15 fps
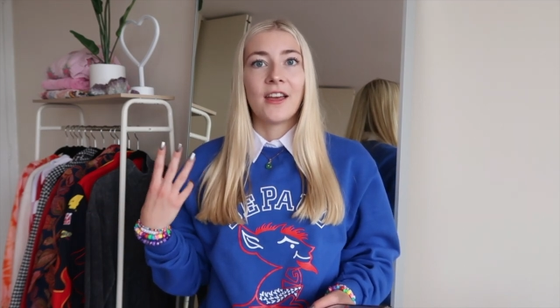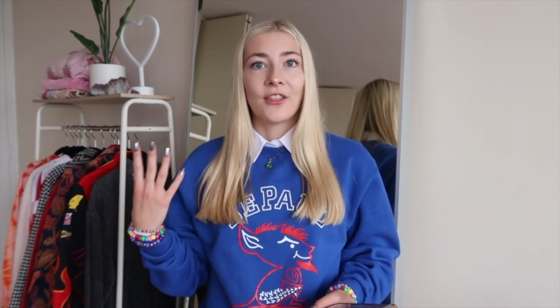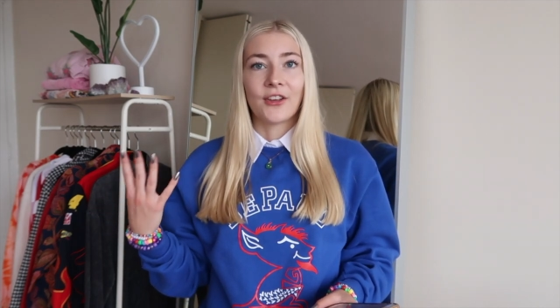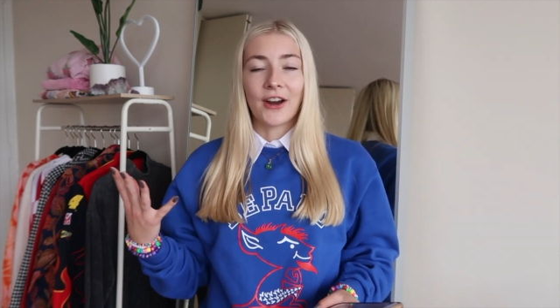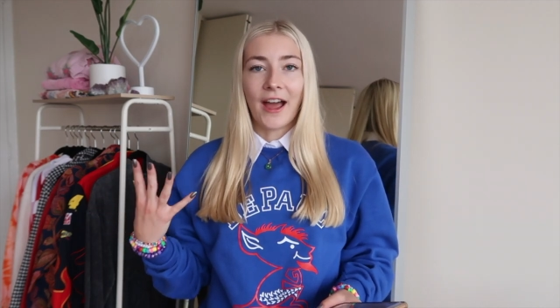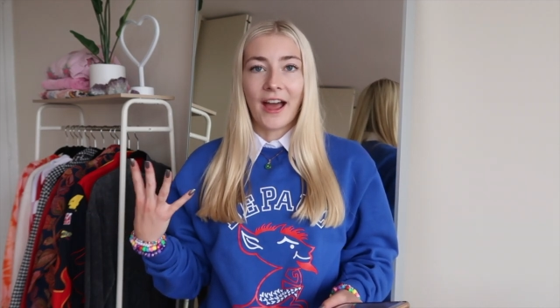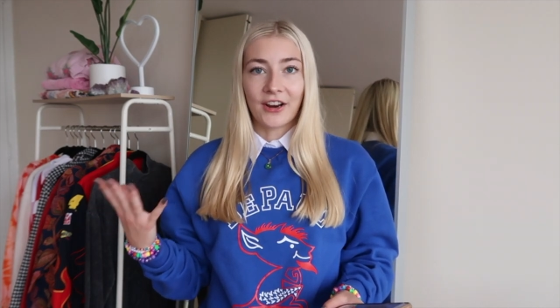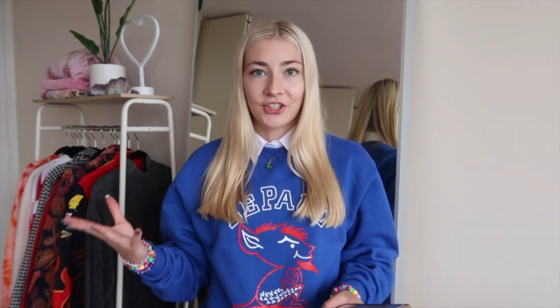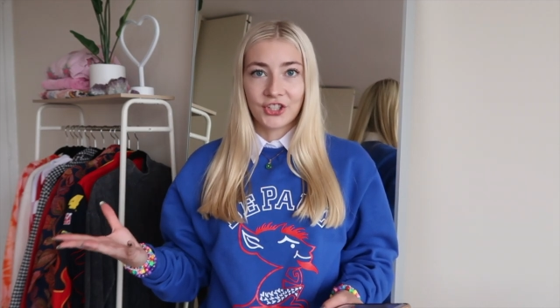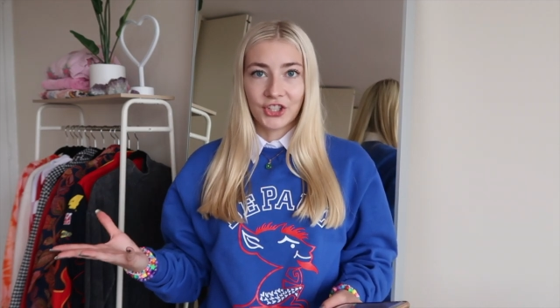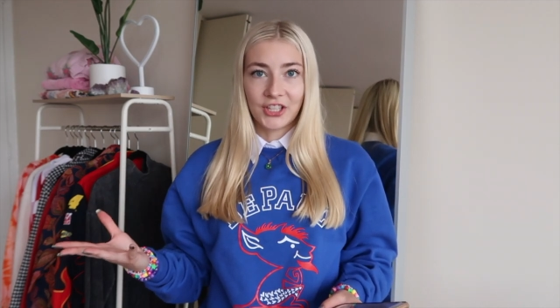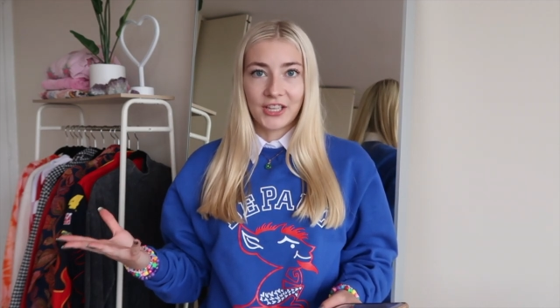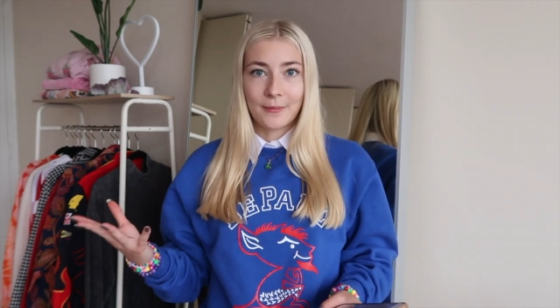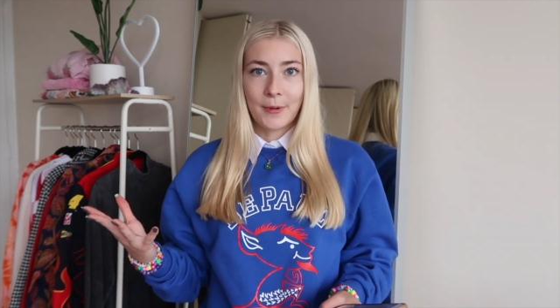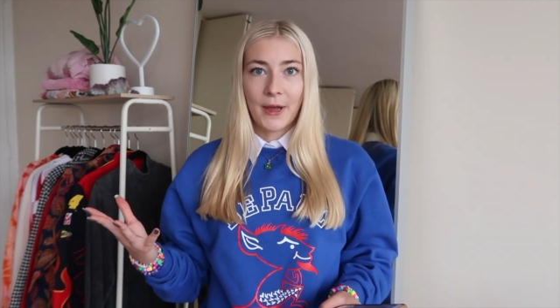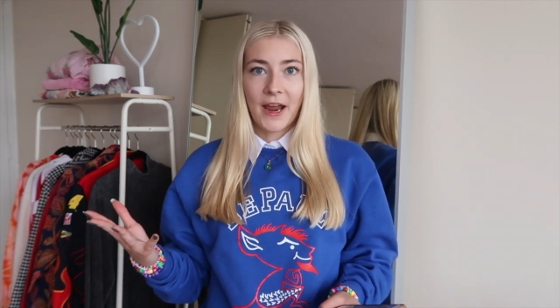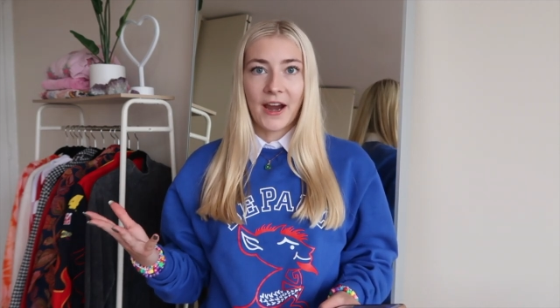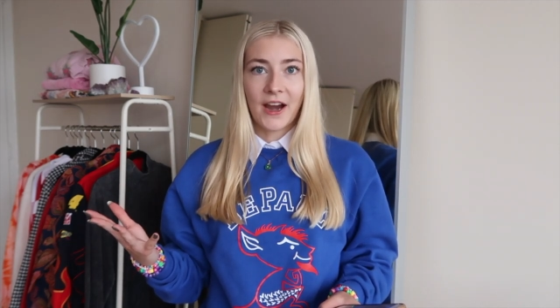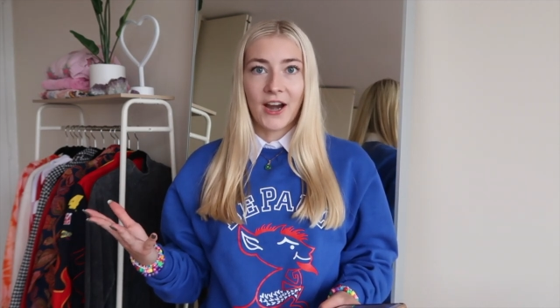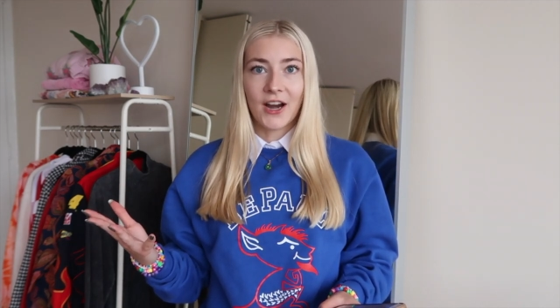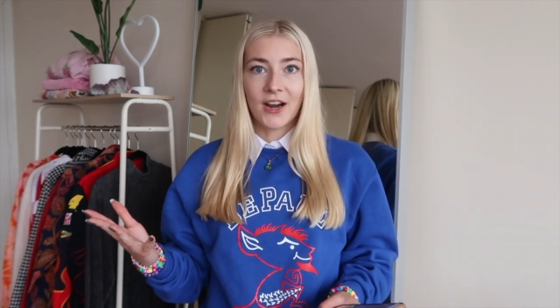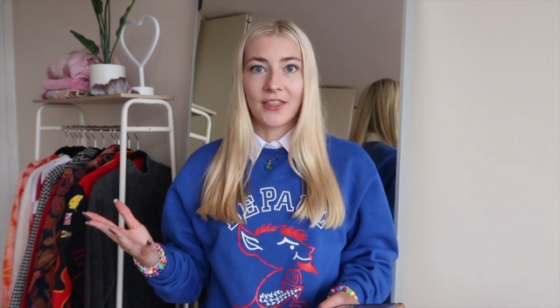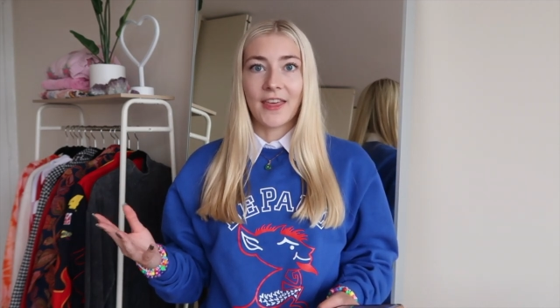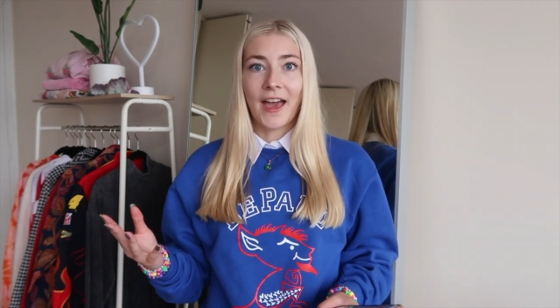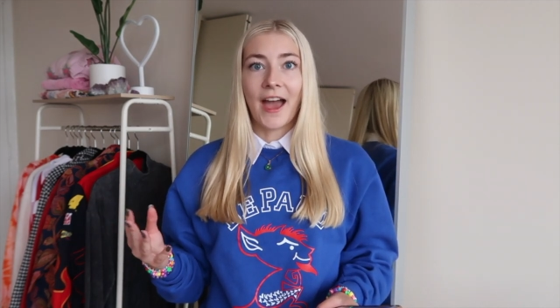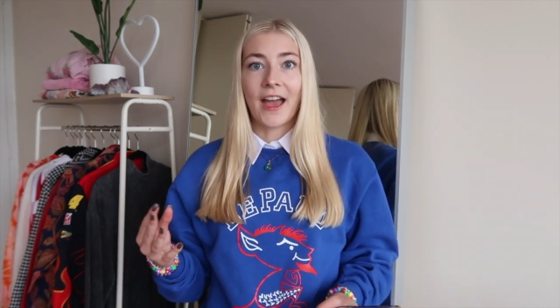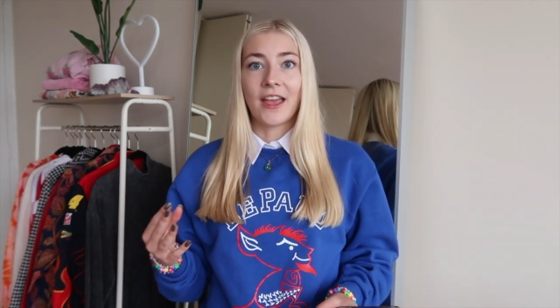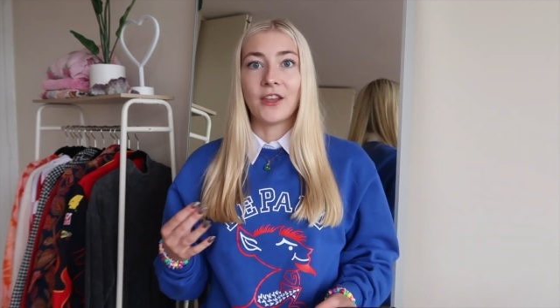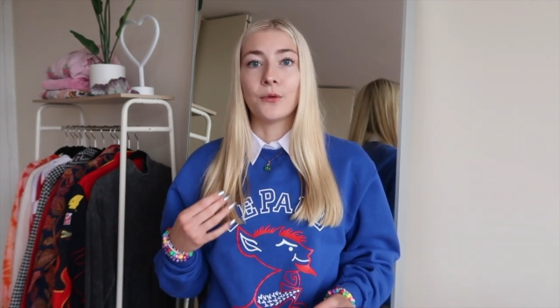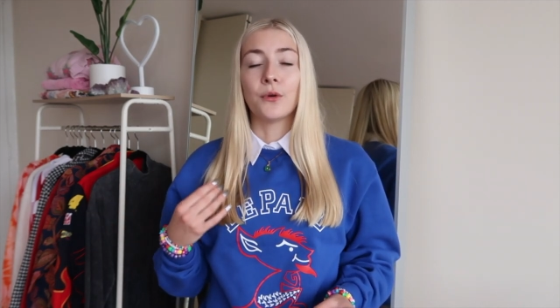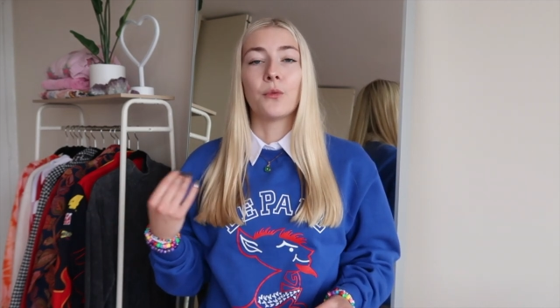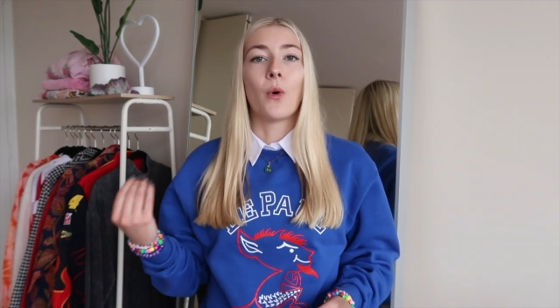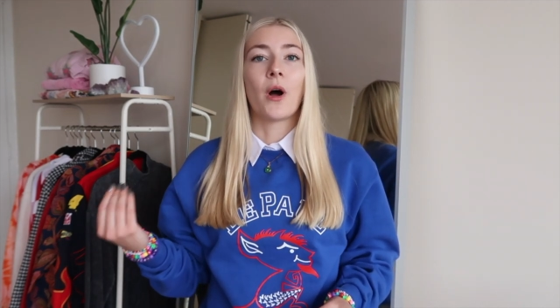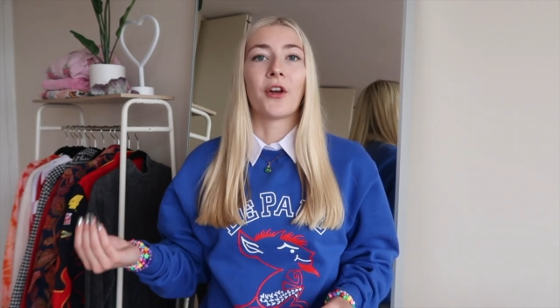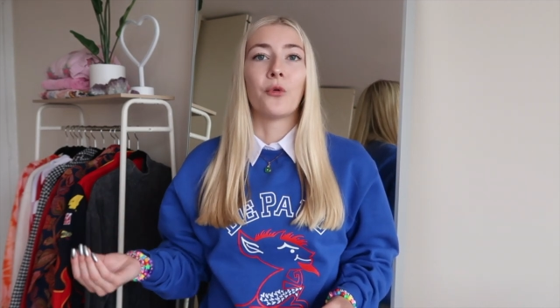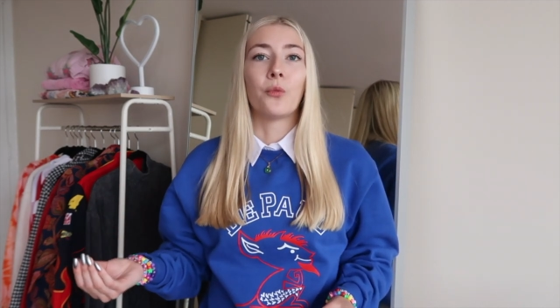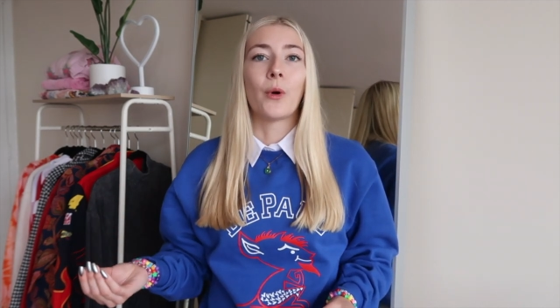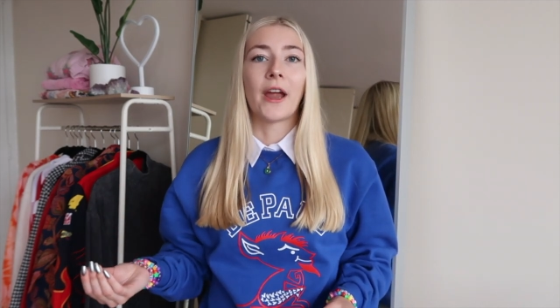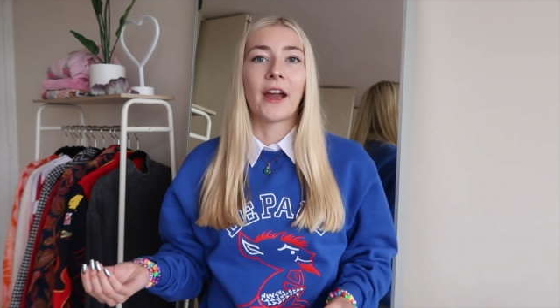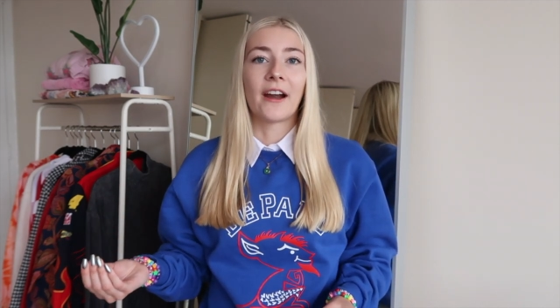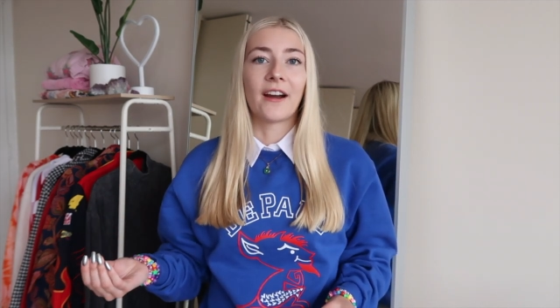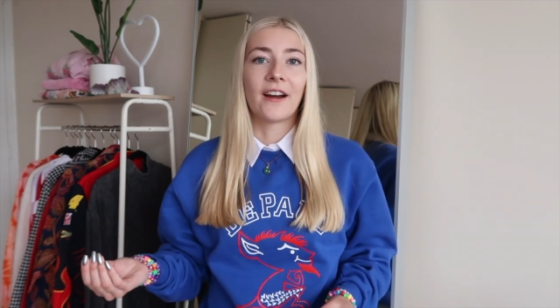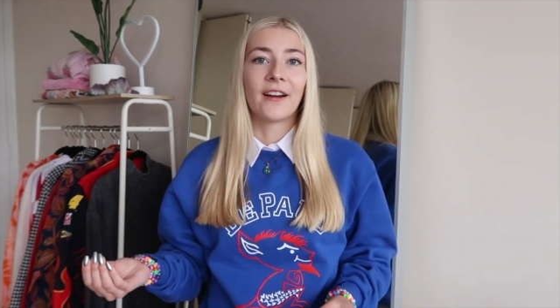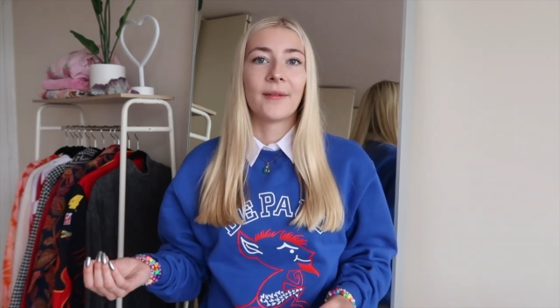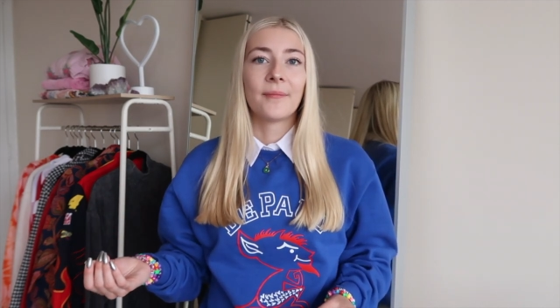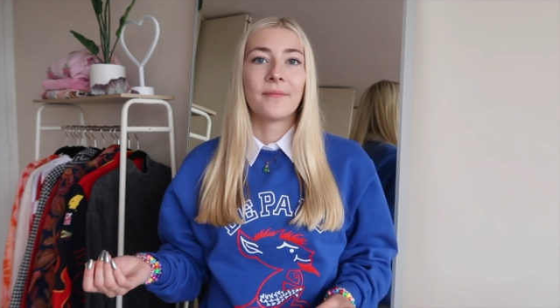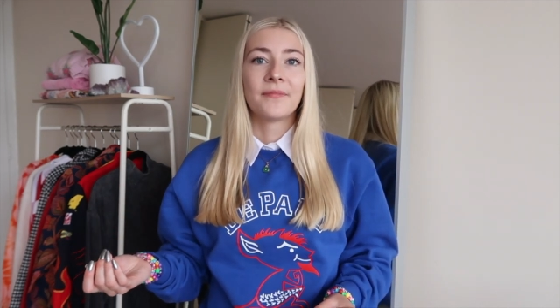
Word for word: they're actually a pair that you would want to wear.